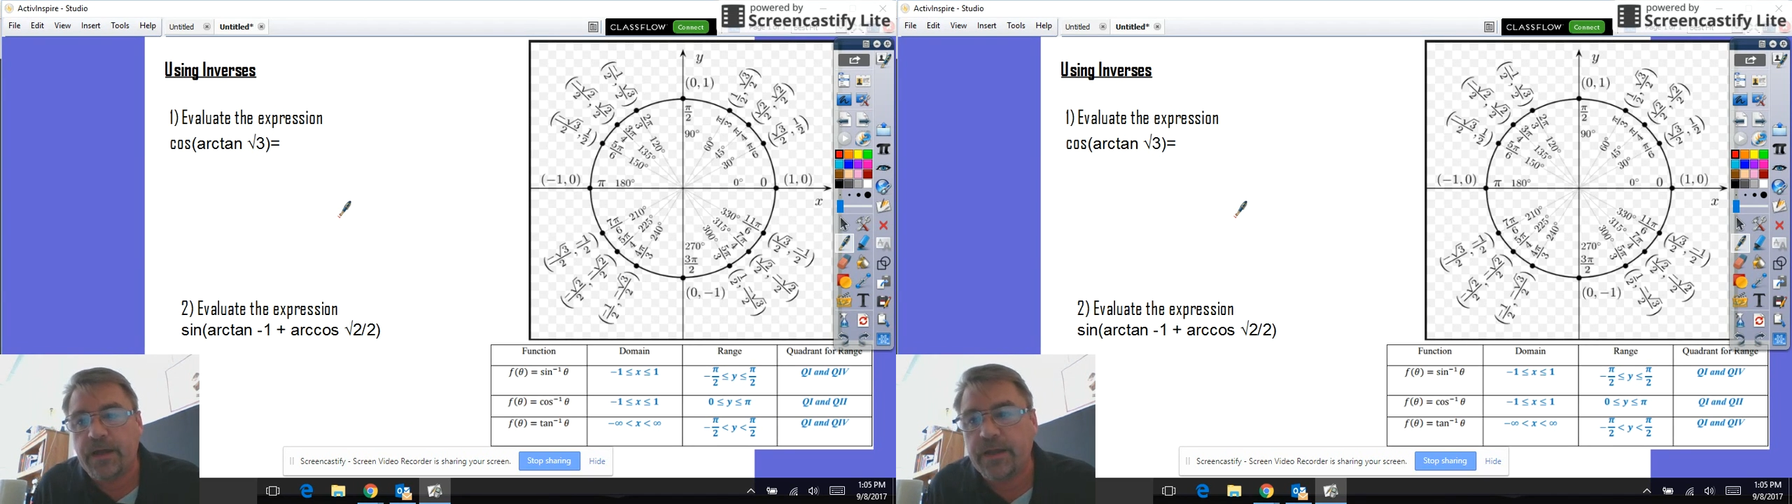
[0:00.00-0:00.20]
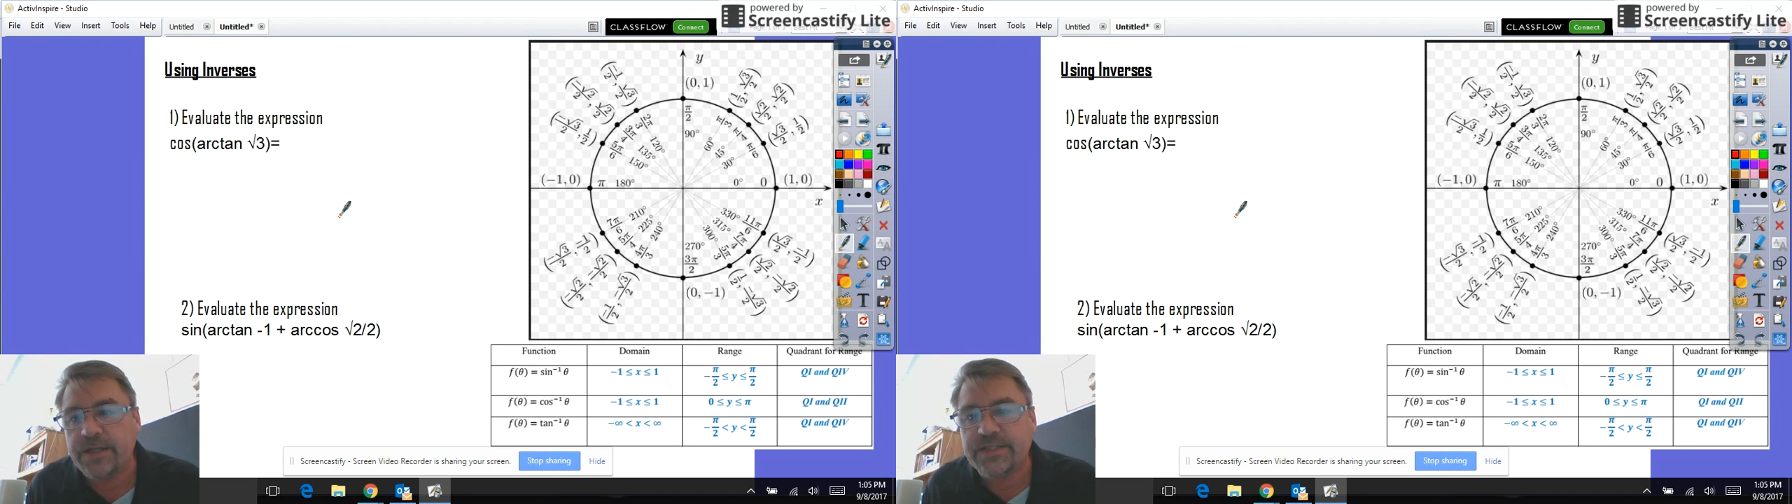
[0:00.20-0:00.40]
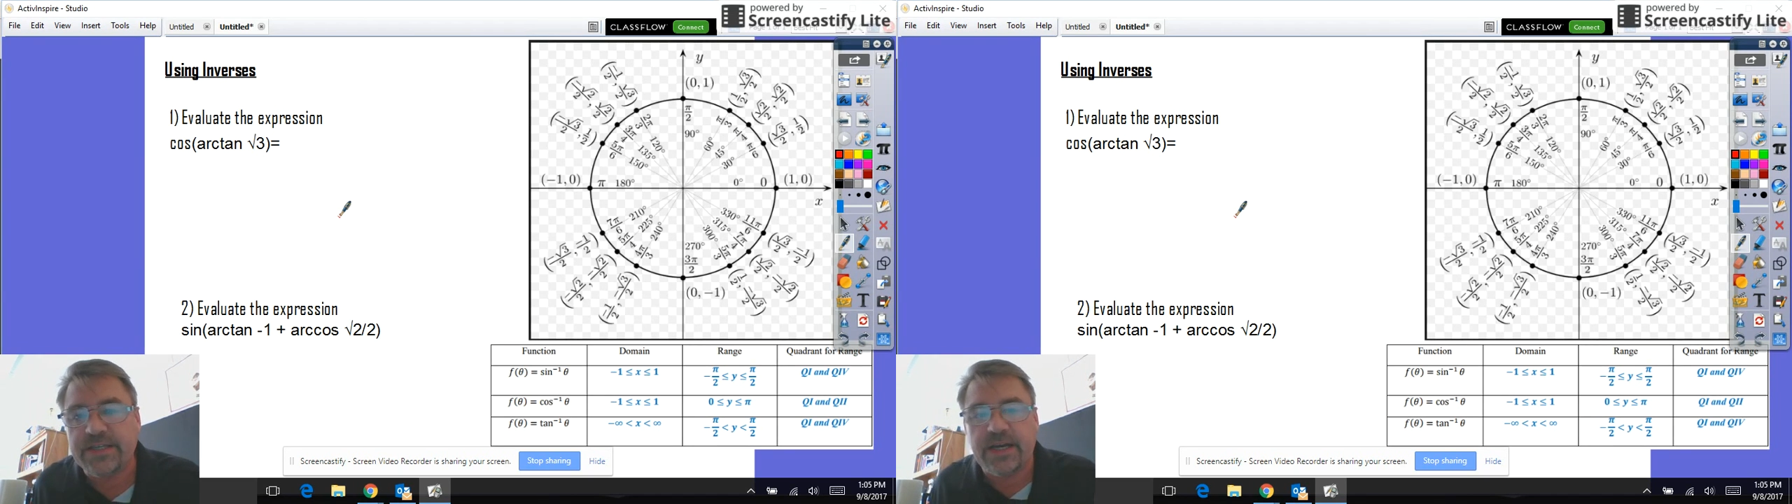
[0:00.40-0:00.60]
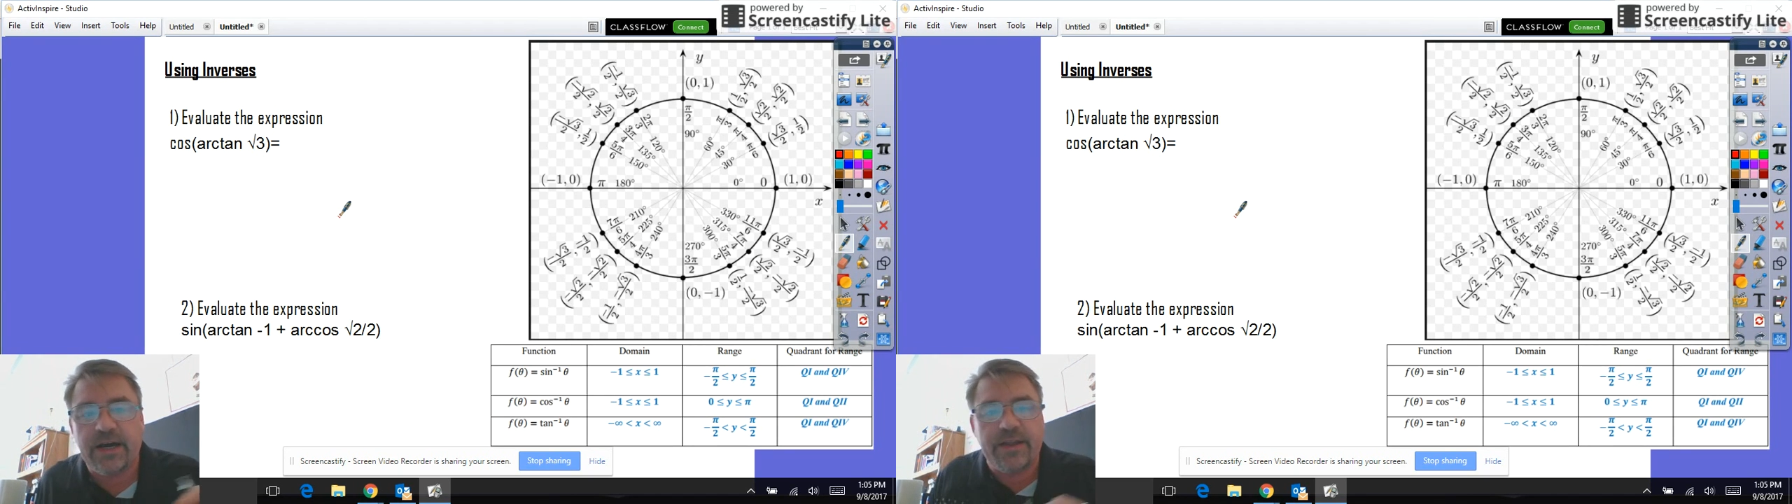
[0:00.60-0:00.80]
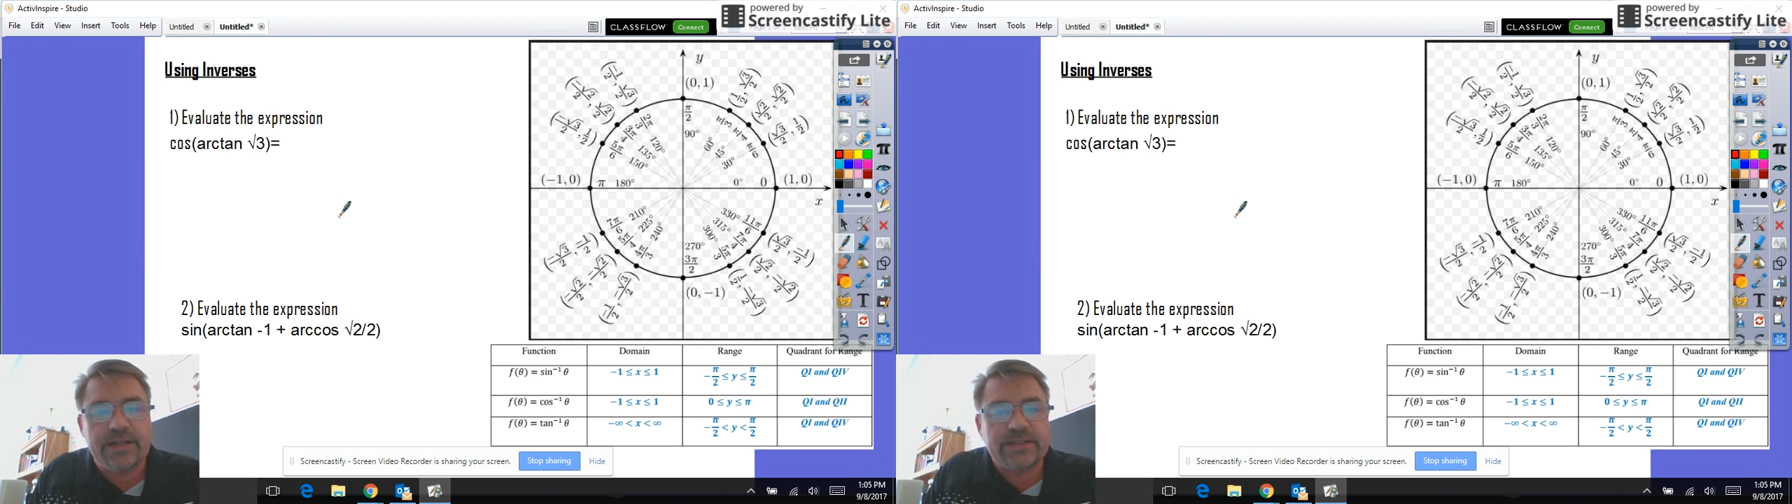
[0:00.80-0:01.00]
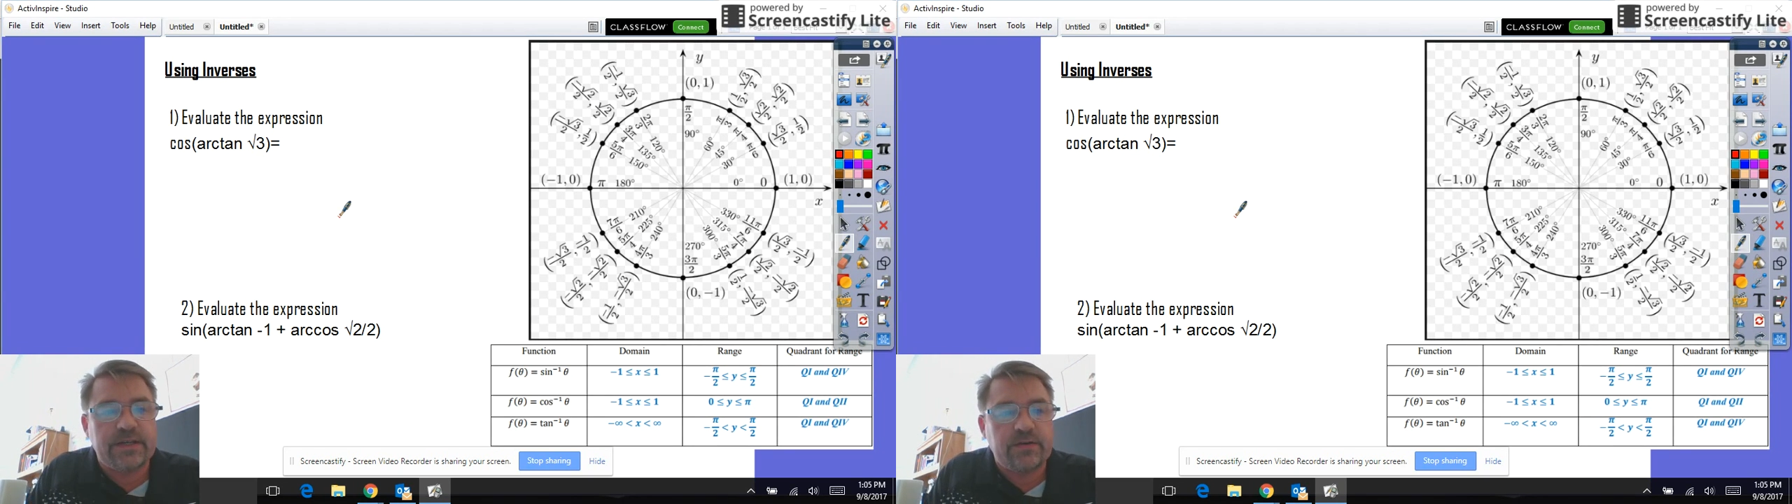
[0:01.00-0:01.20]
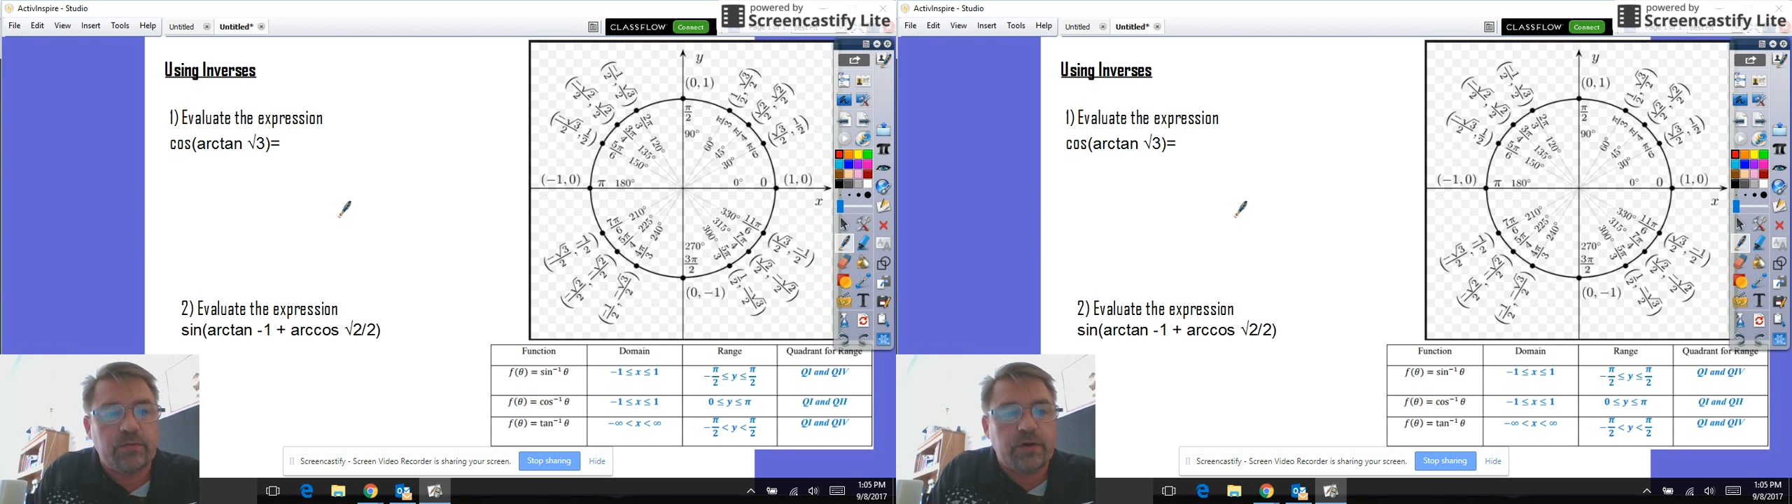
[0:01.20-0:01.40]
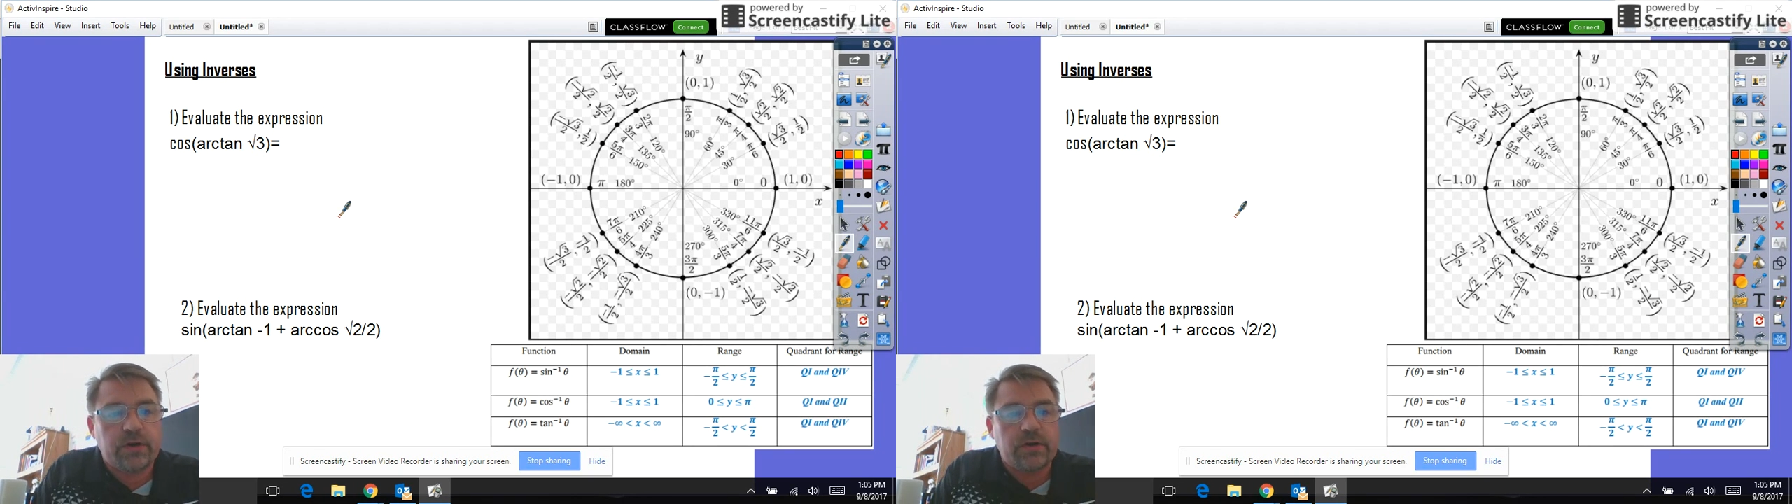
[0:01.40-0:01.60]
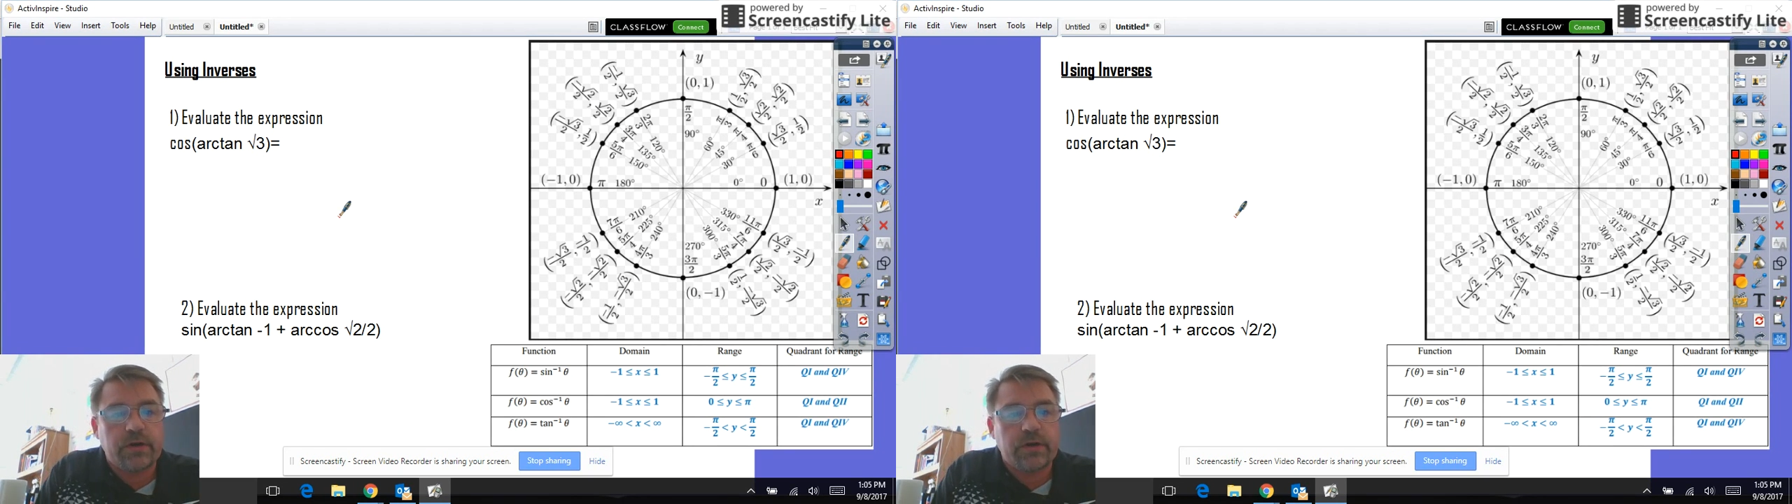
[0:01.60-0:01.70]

let's see how that's going to work.